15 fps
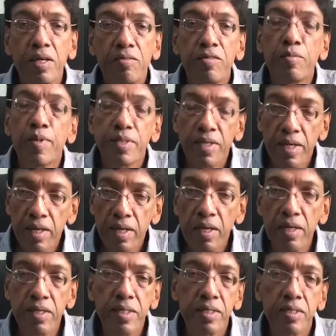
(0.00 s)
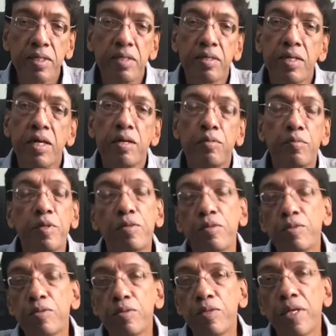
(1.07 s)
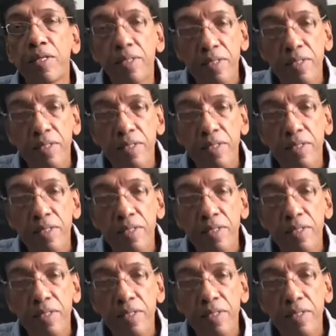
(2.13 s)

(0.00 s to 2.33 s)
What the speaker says: We must encourage our government to do that.